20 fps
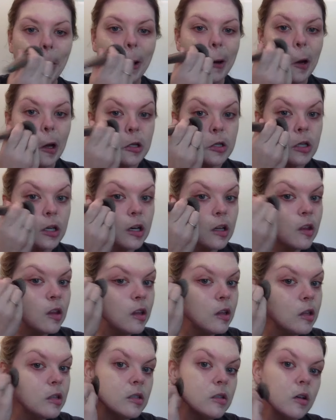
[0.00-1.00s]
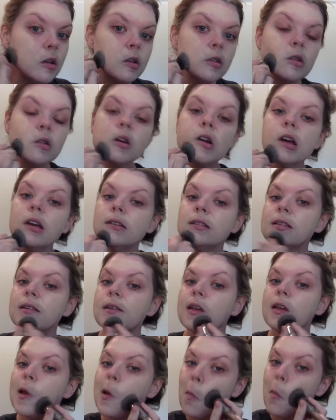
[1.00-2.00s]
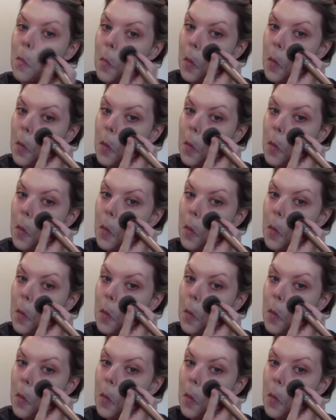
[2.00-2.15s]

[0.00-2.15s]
you guys are gonna think this looks crazy